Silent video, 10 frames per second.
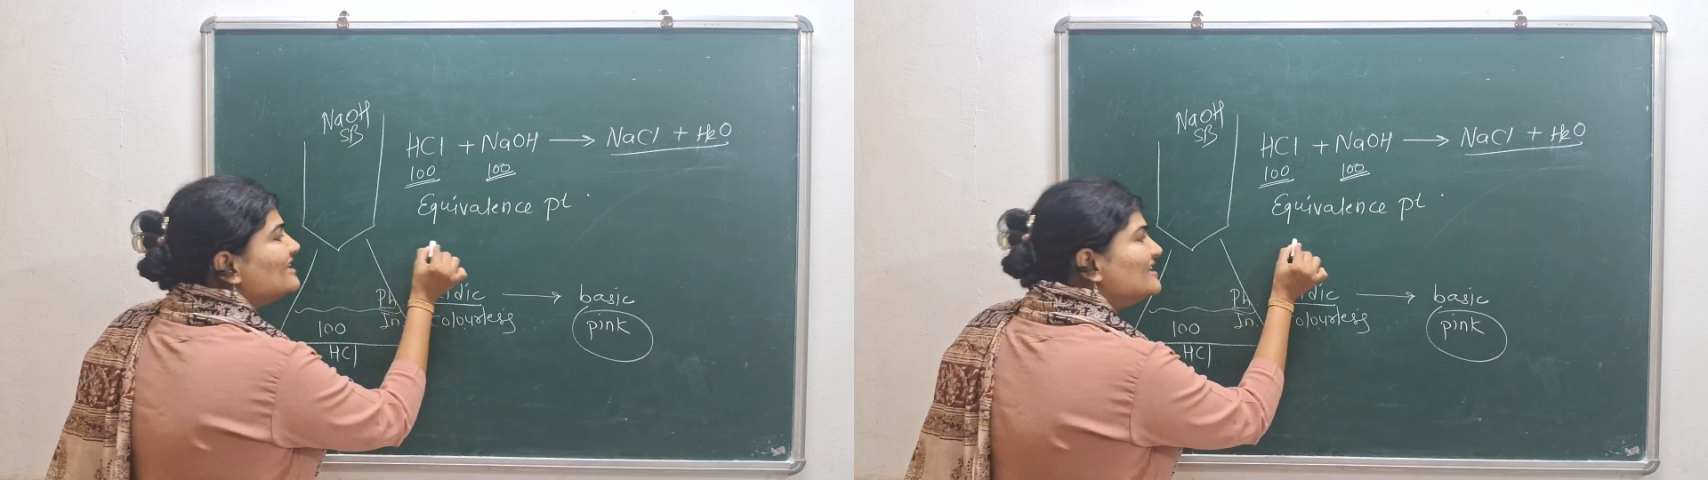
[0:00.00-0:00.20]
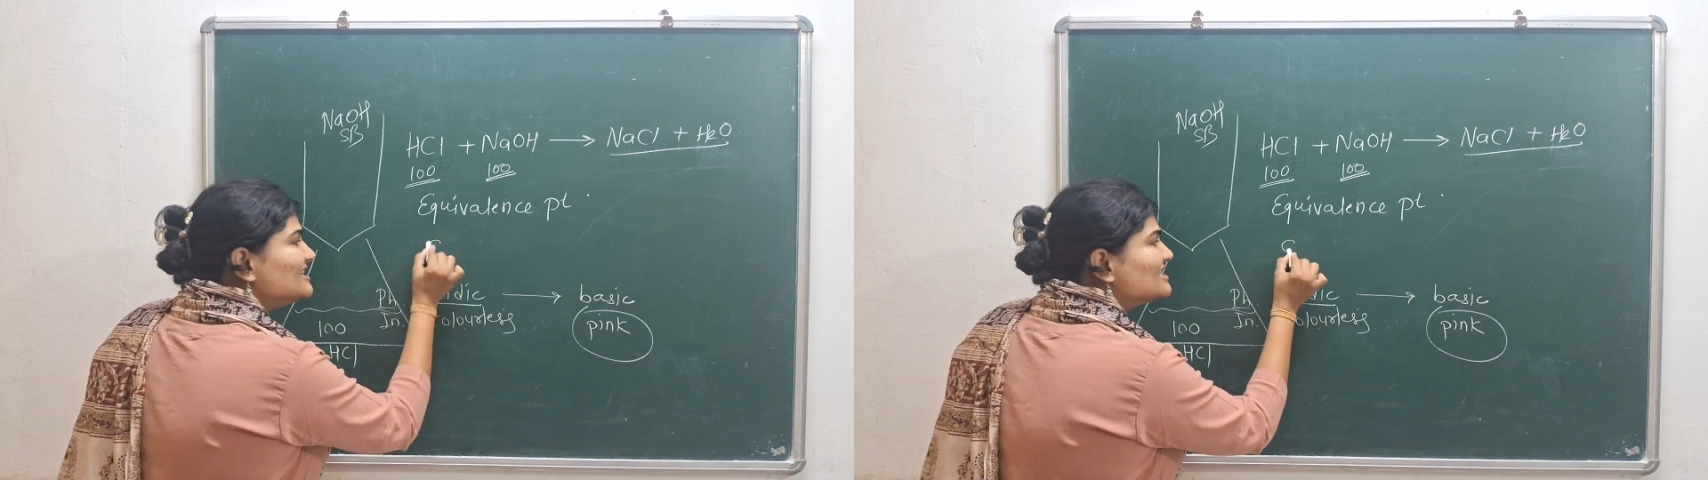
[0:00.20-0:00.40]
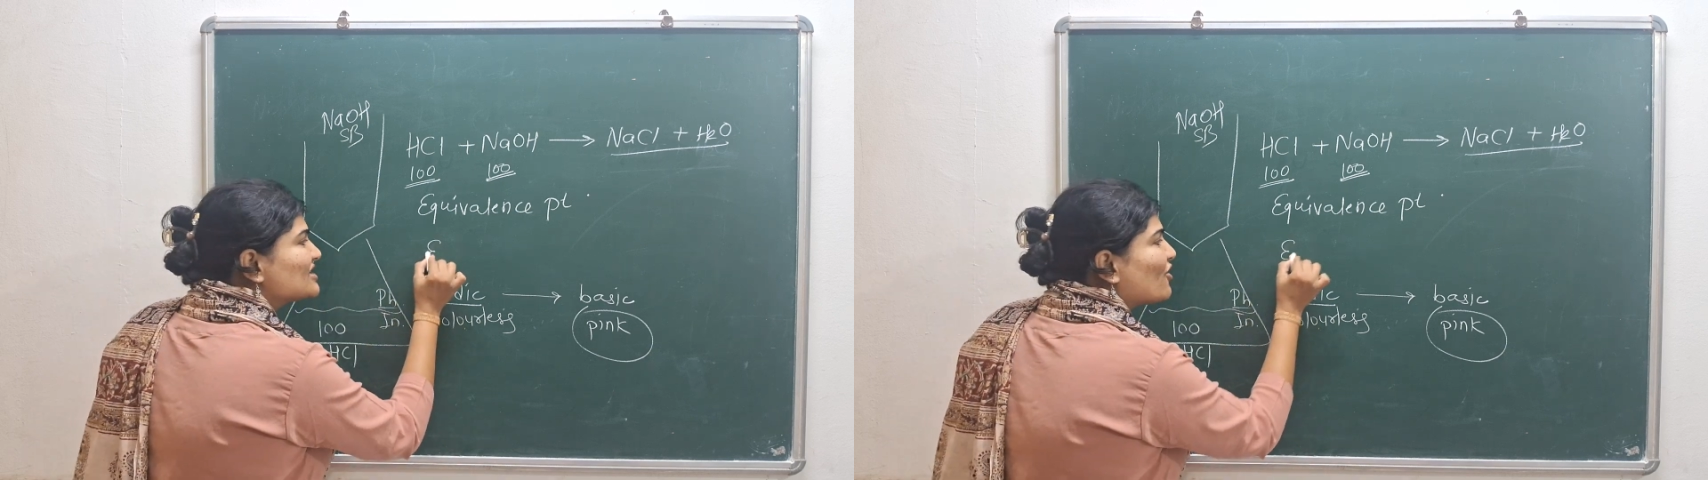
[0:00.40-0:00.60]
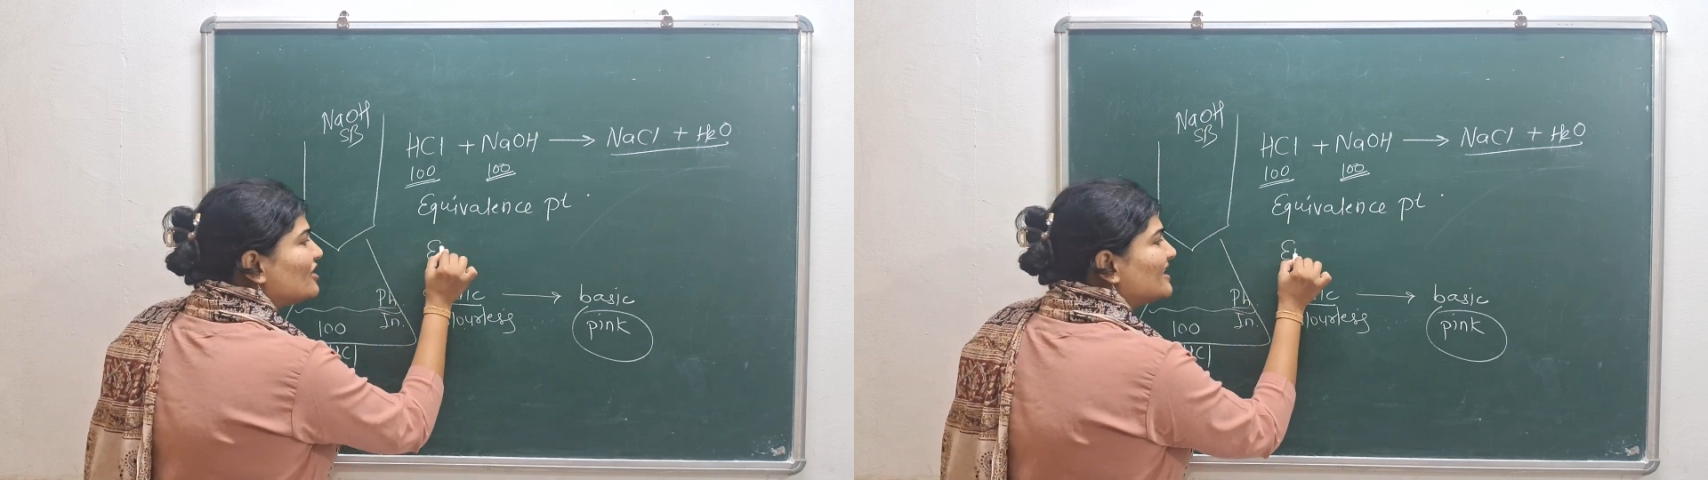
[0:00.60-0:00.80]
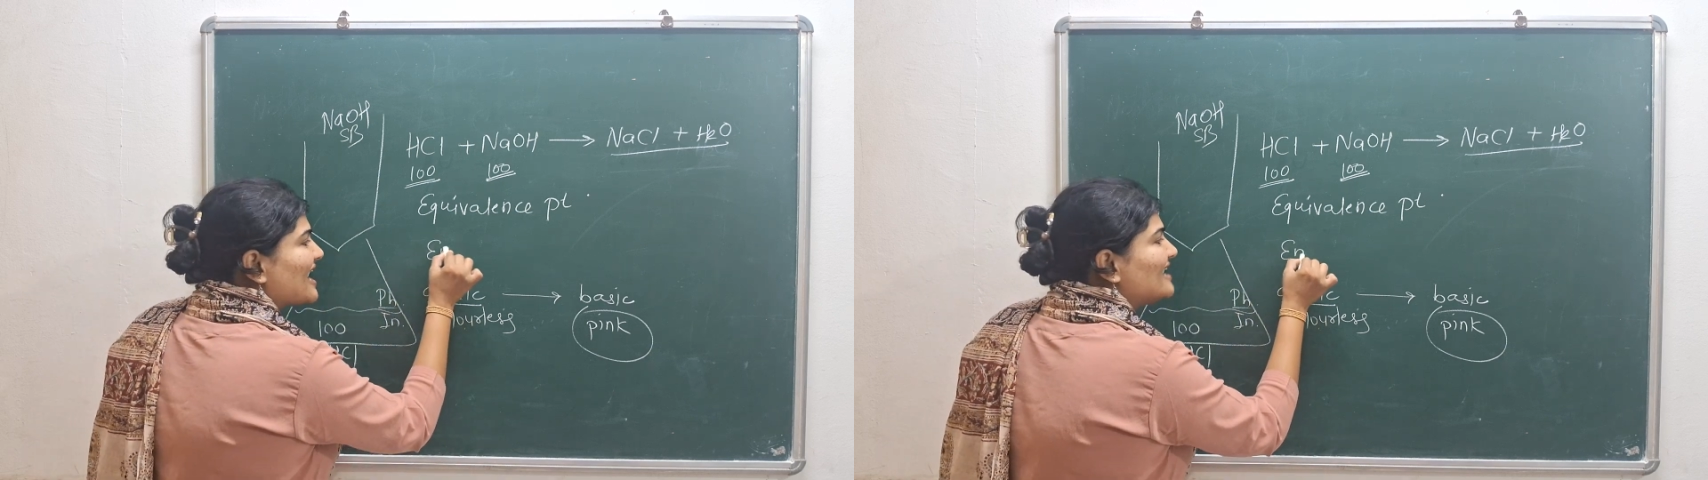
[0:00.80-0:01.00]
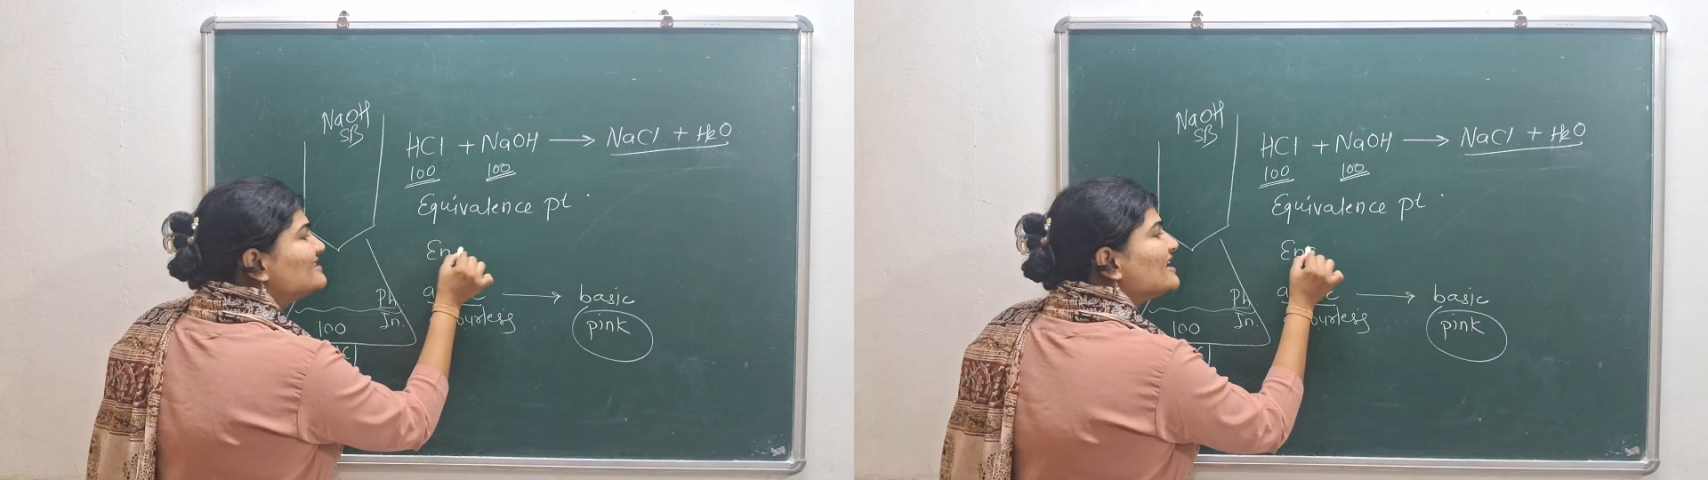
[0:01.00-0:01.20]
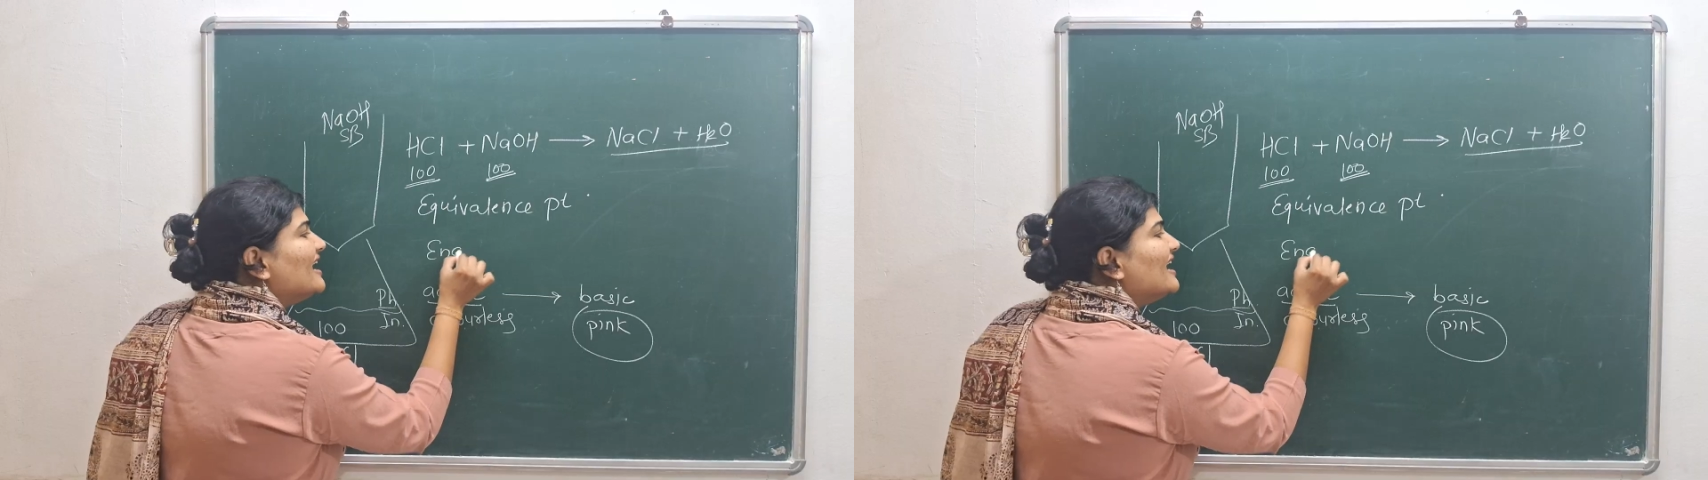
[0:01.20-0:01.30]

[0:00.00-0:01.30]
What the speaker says: is called as